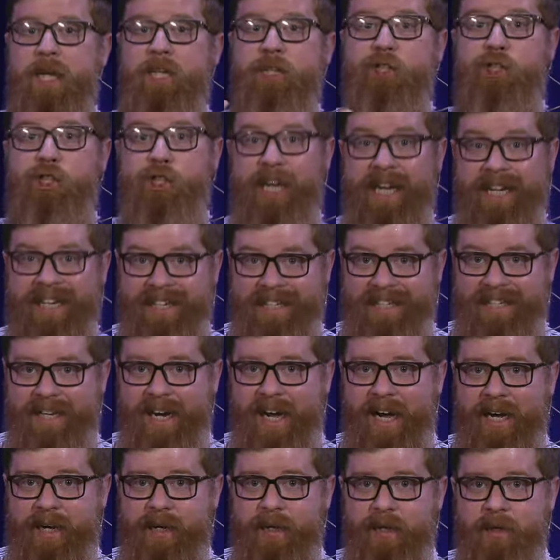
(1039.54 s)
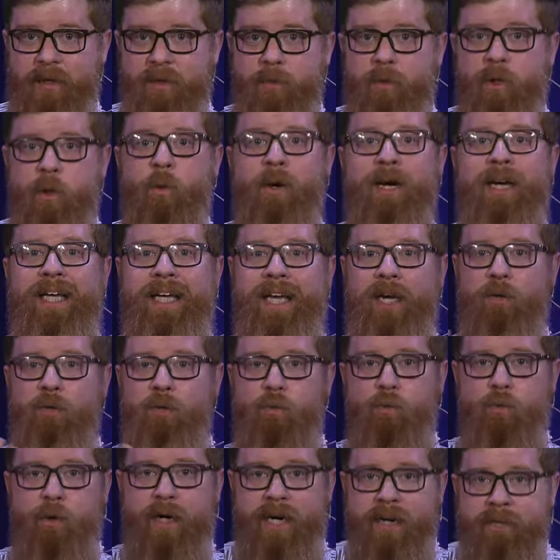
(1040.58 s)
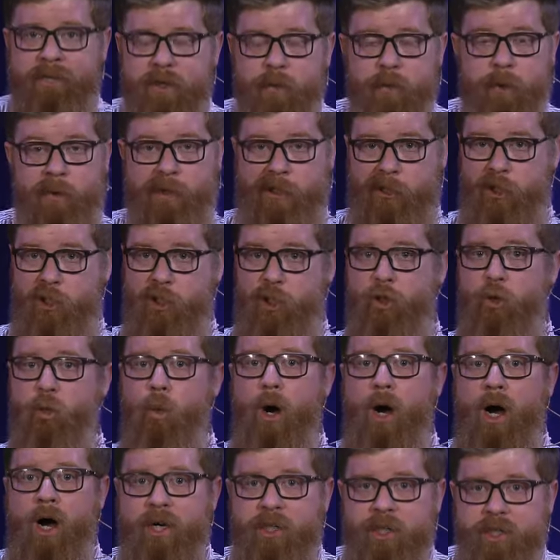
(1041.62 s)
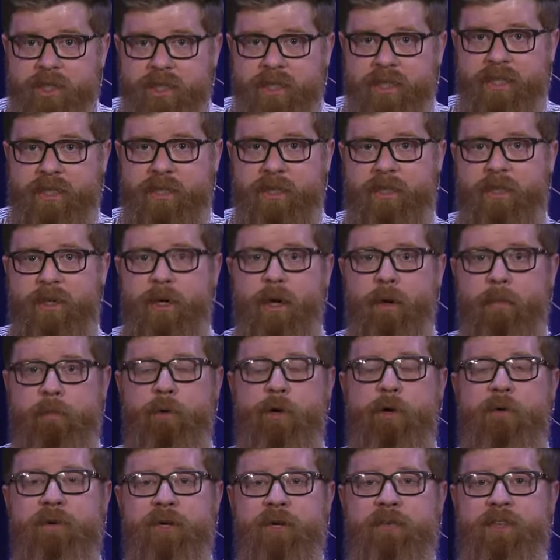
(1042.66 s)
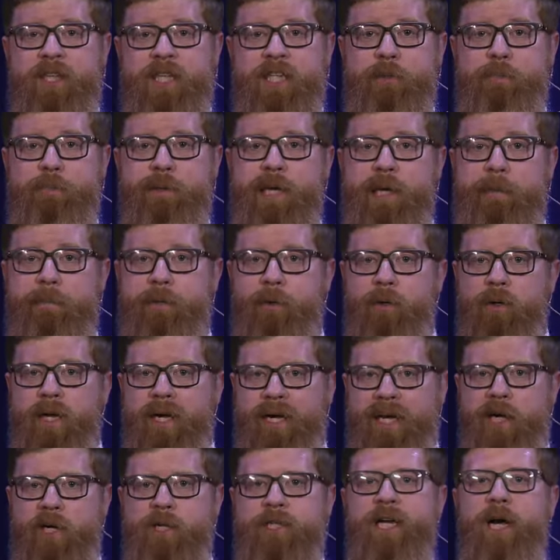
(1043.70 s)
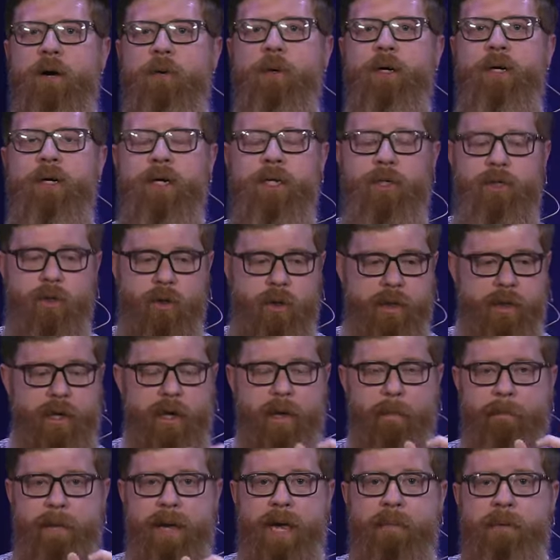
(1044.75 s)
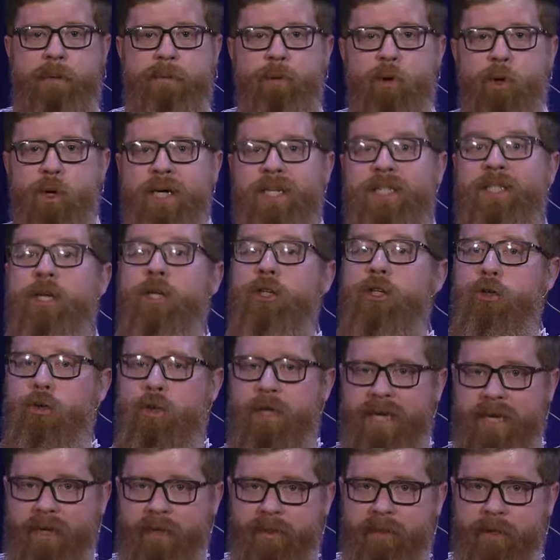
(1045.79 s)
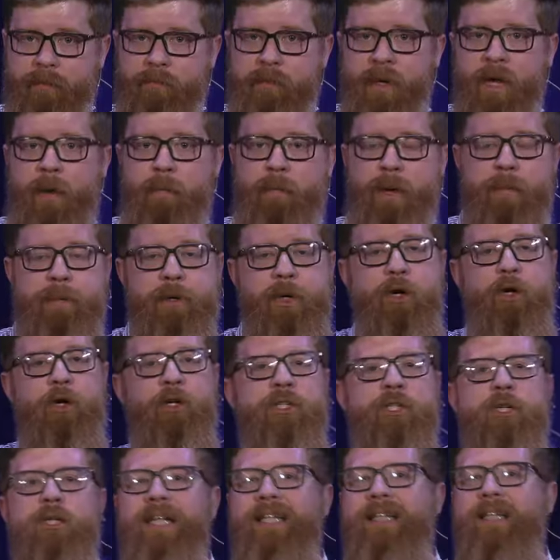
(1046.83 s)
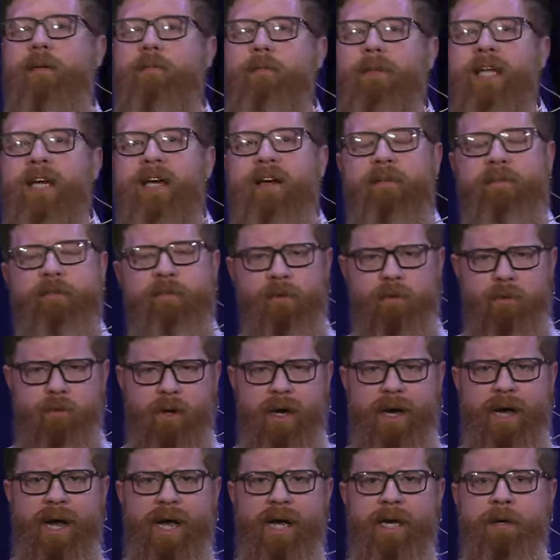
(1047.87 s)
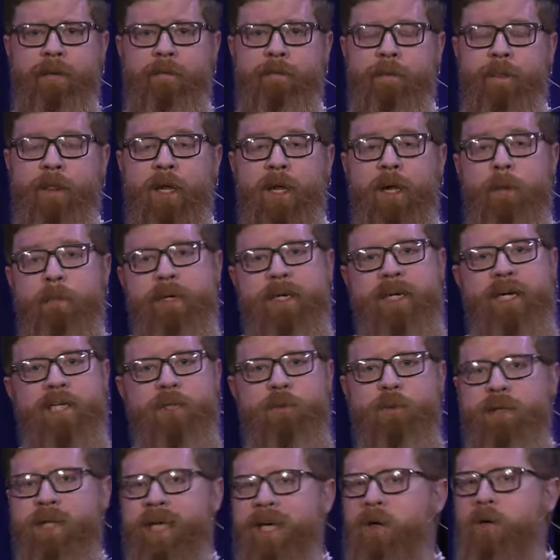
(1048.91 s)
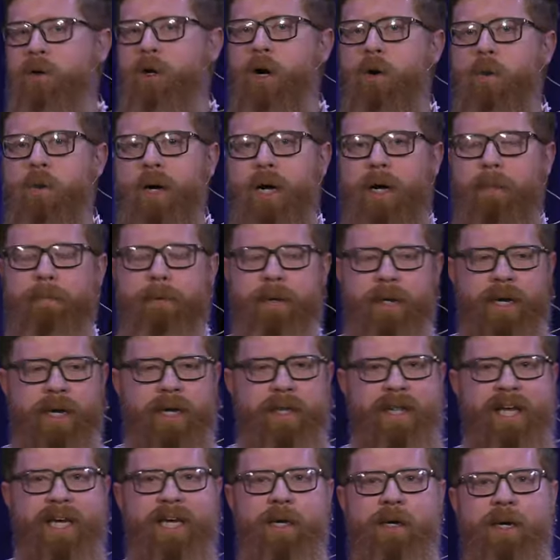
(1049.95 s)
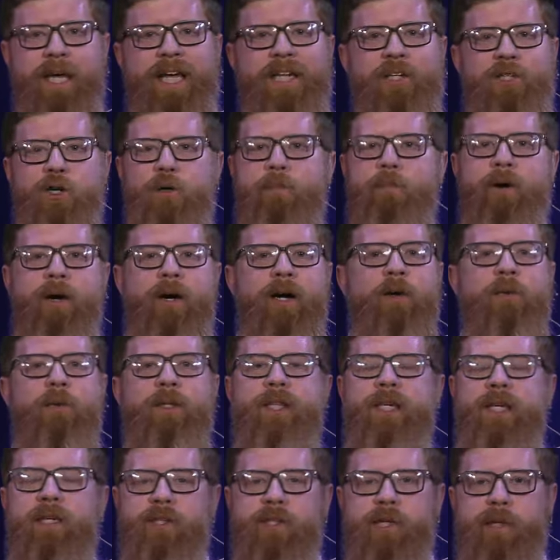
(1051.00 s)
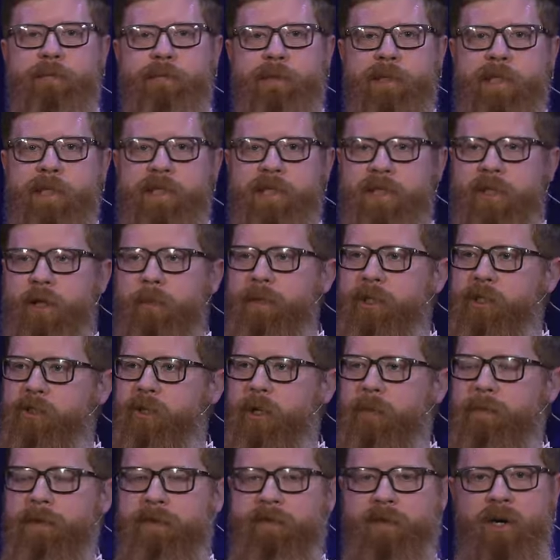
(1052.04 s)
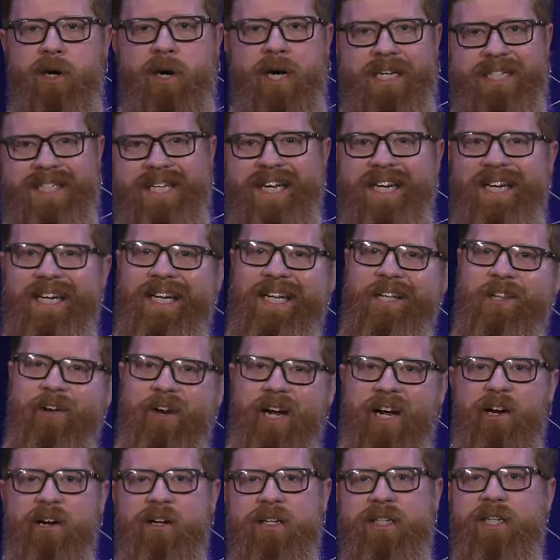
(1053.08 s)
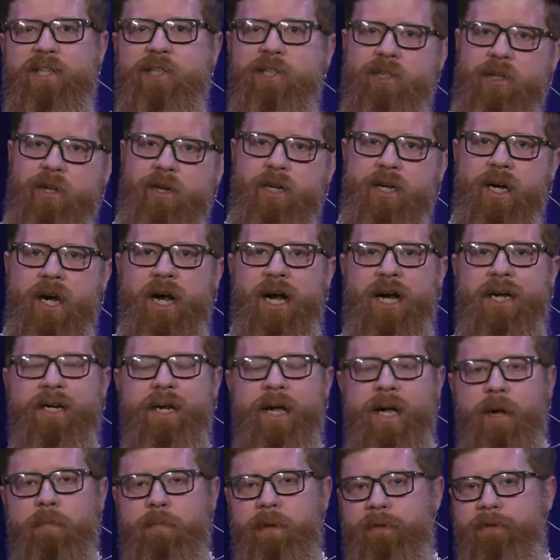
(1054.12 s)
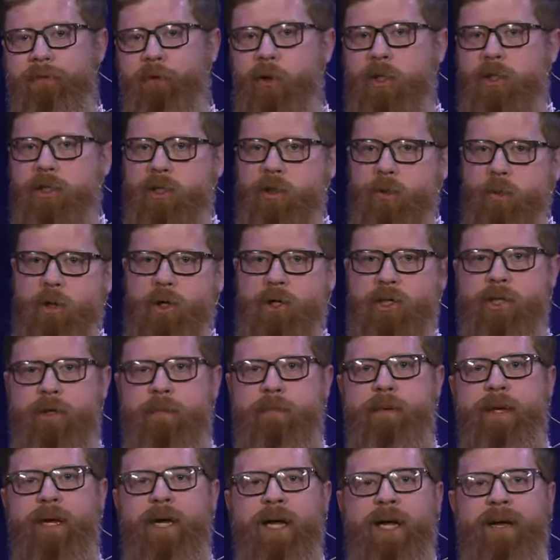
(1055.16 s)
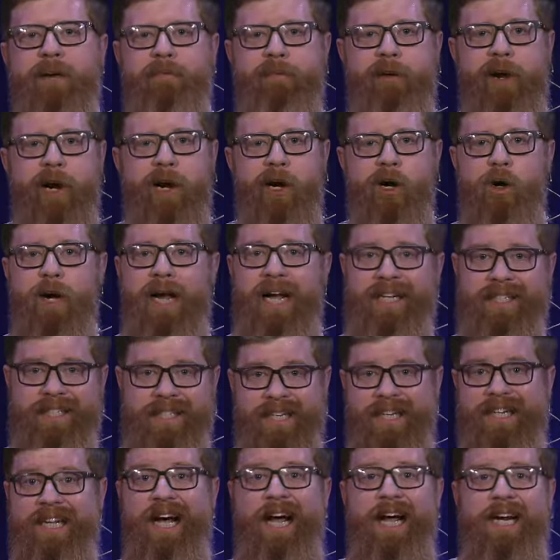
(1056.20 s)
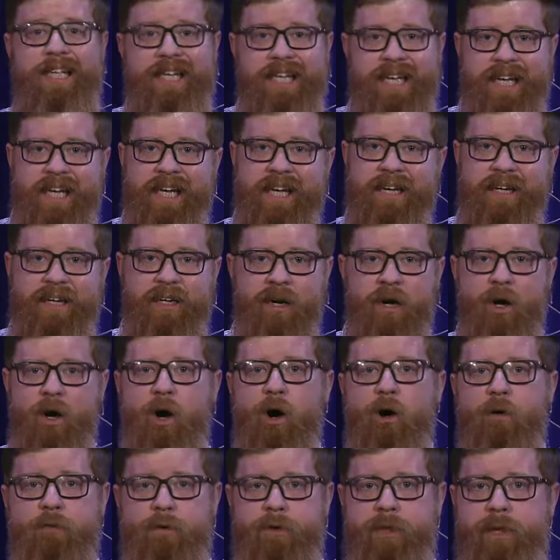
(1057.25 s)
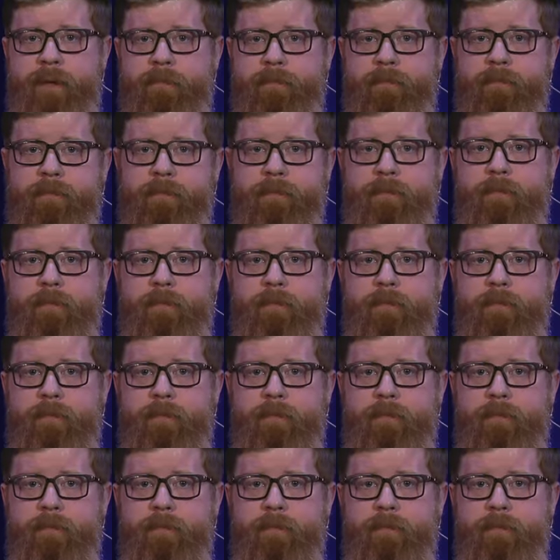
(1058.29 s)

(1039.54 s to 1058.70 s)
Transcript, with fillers: genocide. We want to get rid of it. We want to squash this movement of these people. Here's how we're going to do it. Baby boys, you kill them. Baby girls, you let them live. Why? Because when they grow up, they can intermarry with the Egyptians and they'll be stripped of their identity, their heritage, and their God, be forced to worship Pharaoh as the God king over them.